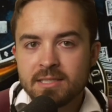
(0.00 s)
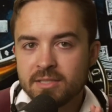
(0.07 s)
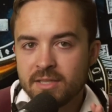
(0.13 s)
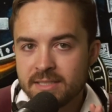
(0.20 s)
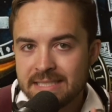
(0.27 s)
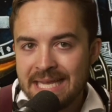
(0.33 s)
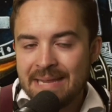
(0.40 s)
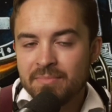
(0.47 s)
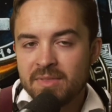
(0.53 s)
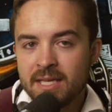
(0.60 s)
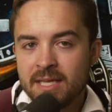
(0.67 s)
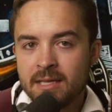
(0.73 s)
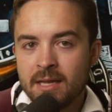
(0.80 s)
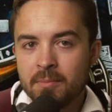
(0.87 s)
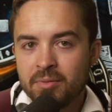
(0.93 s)
And so the same
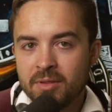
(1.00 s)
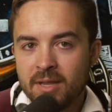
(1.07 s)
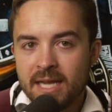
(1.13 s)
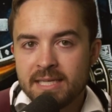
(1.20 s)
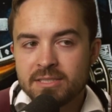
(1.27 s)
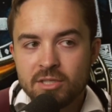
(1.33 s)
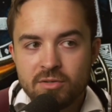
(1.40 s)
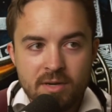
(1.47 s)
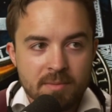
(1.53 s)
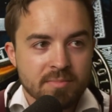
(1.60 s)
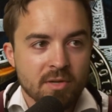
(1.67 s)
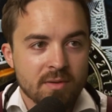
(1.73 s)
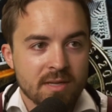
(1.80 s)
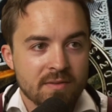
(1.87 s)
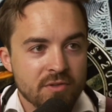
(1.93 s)
thing applies to
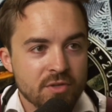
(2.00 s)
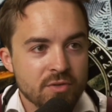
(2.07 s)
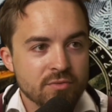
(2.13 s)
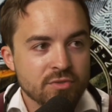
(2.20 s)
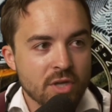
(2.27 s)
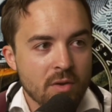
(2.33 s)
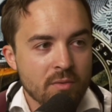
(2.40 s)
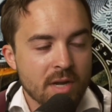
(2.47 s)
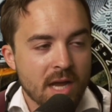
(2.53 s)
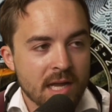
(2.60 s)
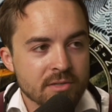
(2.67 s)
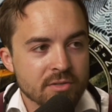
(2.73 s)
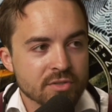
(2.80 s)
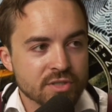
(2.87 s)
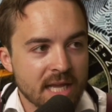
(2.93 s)
crypto. If you don't
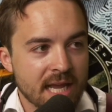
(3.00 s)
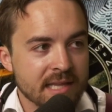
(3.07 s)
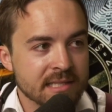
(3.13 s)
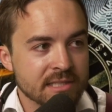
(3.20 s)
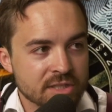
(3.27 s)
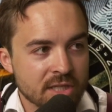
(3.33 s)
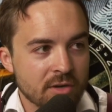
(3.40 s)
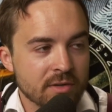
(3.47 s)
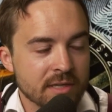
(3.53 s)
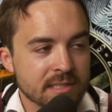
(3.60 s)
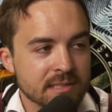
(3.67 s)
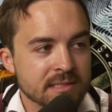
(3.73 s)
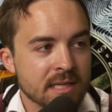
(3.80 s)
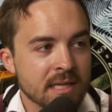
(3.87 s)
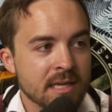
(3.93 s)
understand these
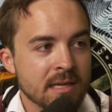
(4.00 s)
tokens,